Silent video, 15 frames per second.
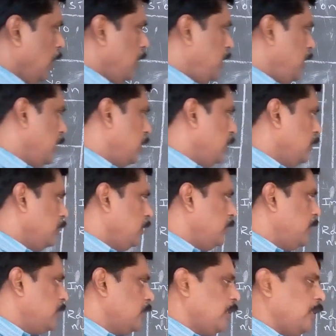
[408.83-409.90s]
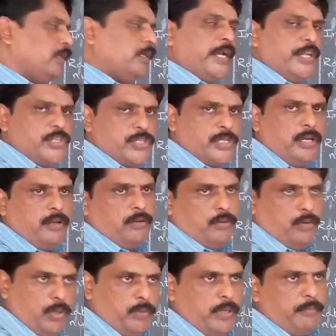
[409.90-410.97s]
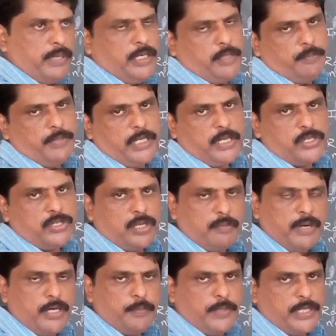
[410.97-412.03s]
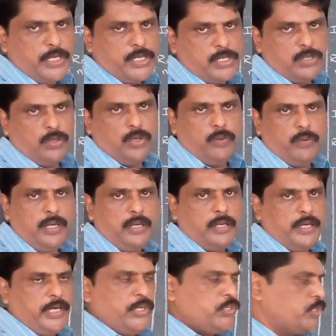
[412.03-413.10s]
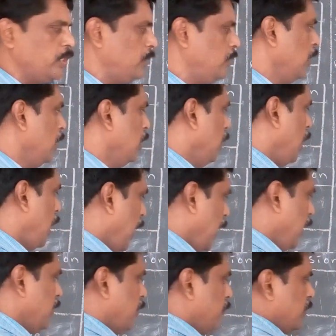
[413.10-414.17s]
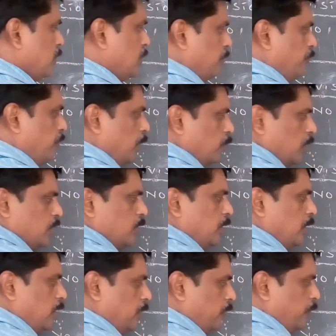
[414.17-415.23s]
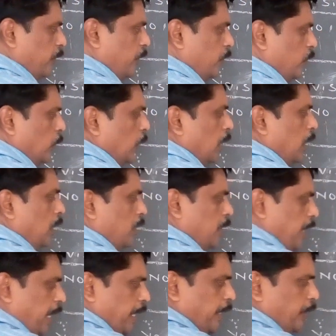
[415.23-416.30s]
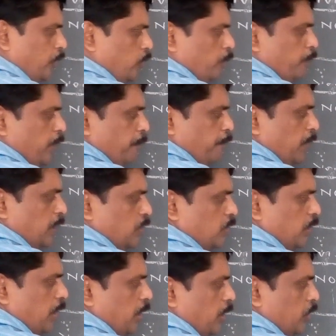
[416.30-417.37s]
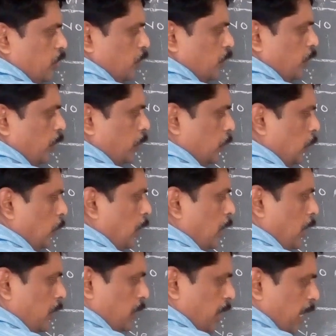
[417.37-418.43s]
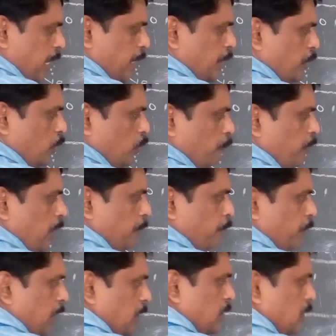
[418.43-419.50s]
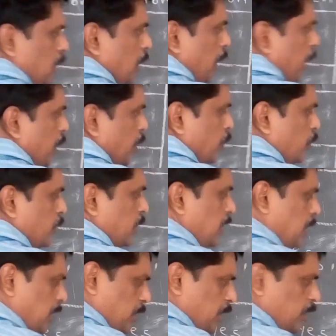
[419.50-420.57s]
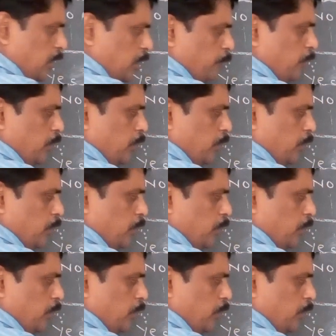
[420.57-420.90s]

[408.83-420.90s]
here it is an addition over multiplication or multiplication over addition. I have given some formulas here for you. A into B plus C is equal to A into B plus A into C. This is